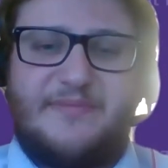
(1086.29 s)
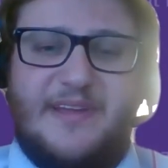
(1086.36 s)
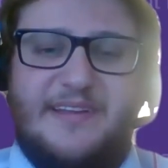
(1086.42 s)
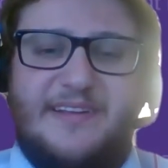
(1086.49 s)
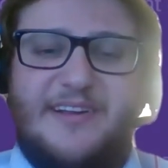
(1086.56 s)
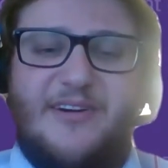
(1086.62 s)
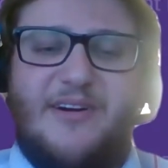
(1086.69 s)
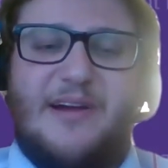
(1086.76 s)

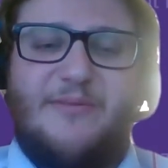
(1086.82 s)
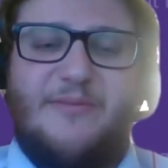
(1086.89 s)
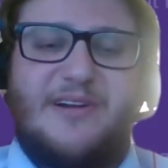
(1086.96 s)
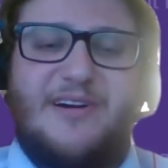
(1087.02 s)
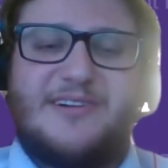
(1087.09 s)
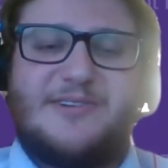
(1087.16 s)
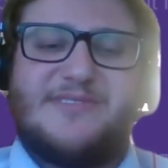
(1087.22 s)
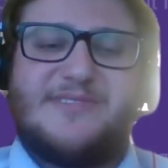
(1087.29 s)
I
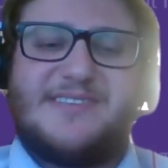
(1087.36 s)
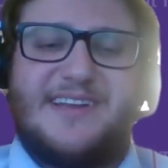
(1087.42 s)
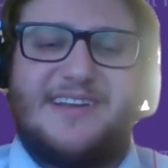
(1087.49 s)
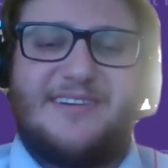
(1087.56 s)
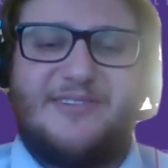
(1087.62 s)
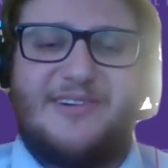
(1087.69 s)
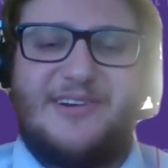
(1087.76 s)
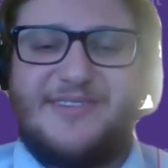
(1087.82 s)
100%
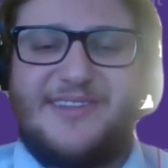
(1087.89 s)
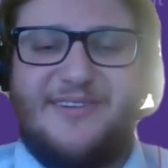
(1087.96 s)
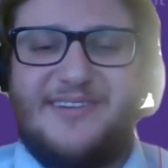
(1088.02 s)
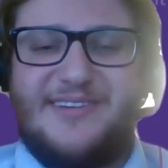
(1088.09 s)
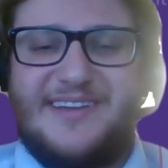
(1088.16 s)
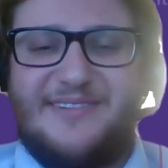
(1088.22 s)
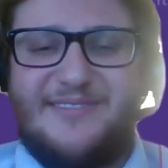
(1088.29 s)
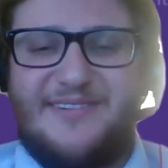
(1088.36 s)
agree with
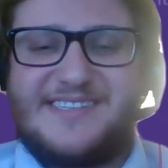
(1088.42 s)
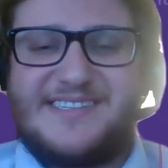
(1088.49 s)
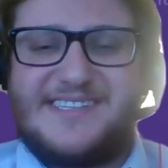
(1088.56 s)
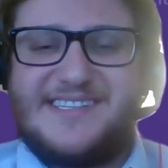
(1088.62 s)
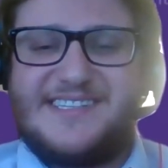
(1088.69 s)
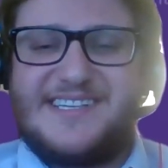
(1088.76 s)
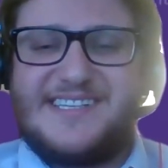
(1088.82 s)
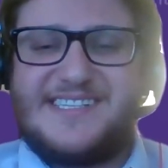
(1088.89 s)
everything
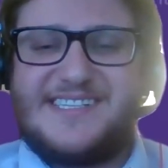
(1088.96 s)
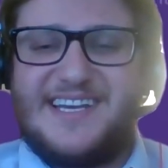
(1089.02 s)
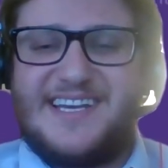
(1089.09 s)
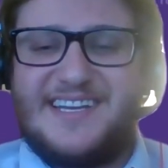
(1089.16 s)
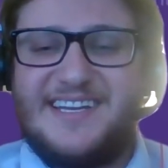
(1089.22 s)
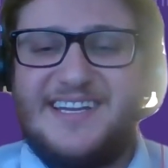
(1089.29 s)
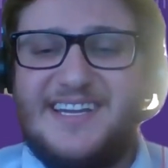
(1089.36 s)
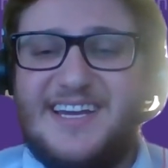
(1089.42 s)
Rustin just
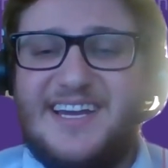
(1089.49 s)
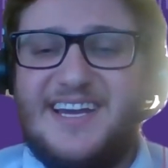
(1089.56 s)
said.